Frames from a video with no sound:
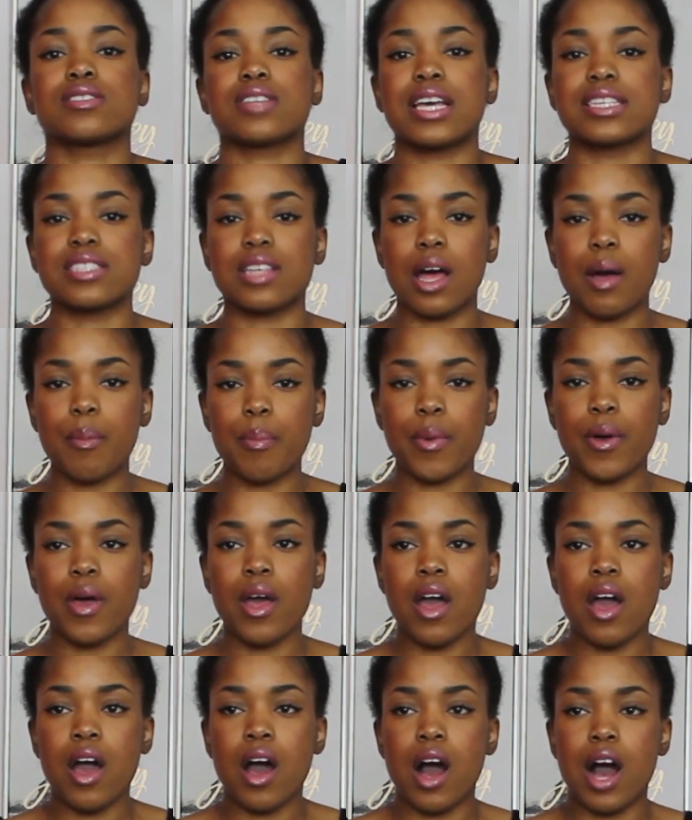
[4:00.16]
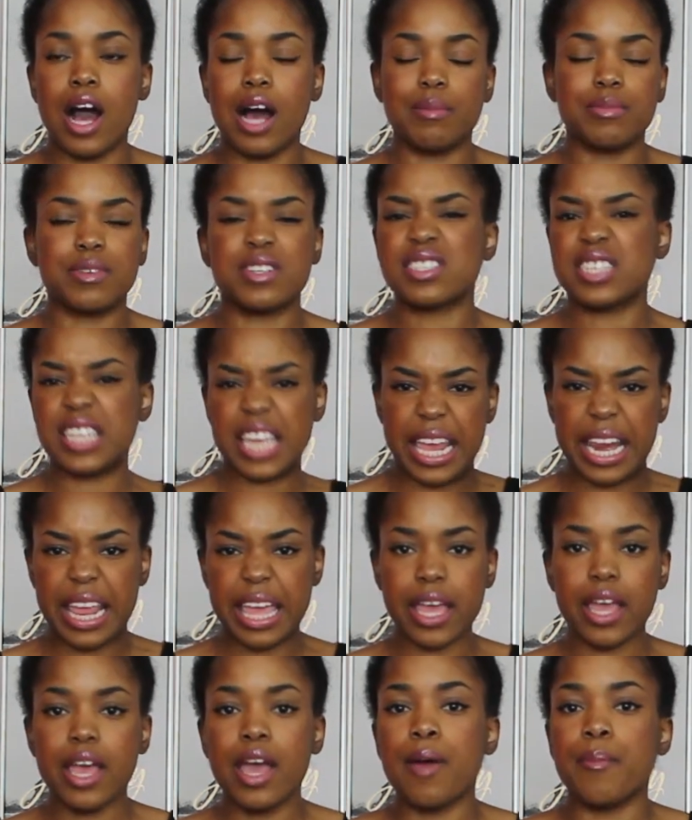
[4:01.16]
size up, just get
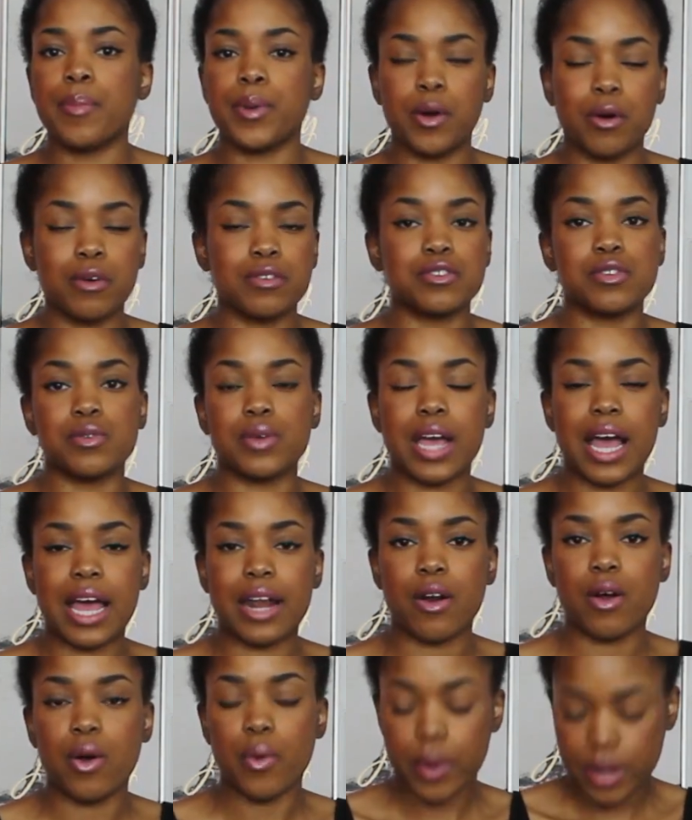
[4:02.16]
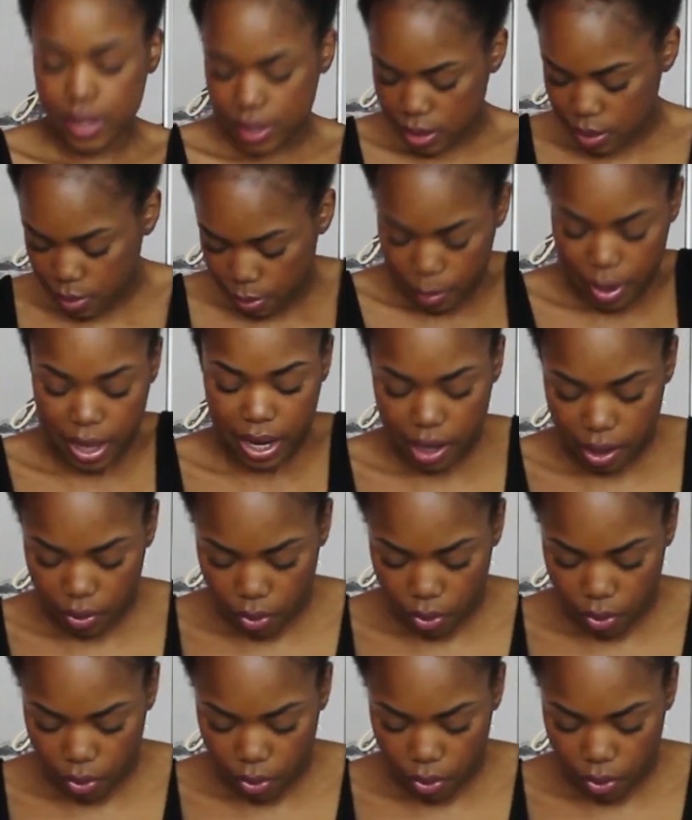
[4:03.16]
it because you can always make